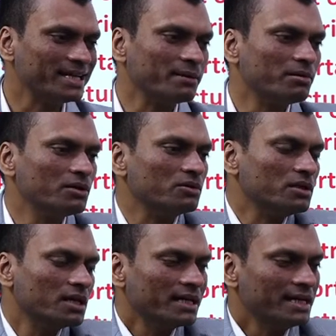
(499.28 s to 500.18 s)

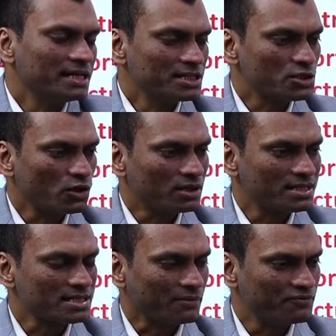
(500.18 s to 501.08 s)
neighborhood, it is not
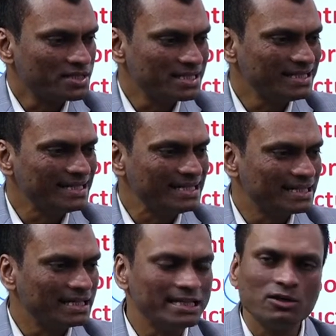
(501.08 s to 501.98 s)

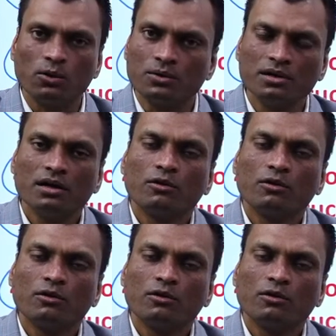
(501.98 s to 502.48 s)
sufficiently known